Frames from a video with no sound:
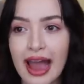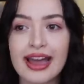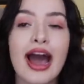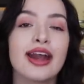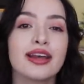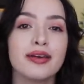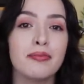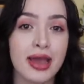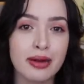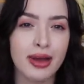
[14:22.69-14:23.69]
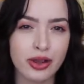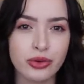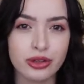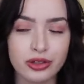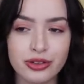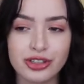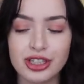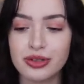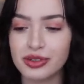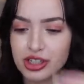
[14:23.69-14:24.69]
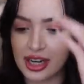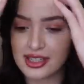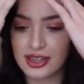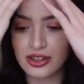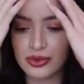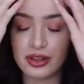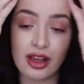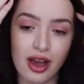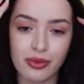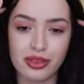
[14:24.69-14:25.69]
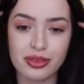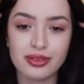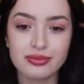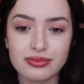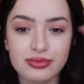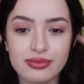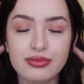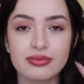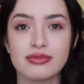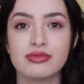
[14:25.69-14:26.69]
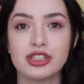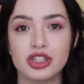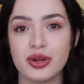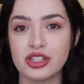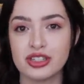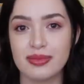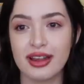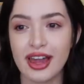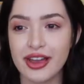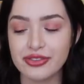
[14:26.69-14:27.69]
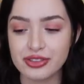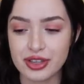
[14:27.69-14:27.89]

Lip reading: I kind of made my own conclusion, which I tend to do a lot with situations in my life.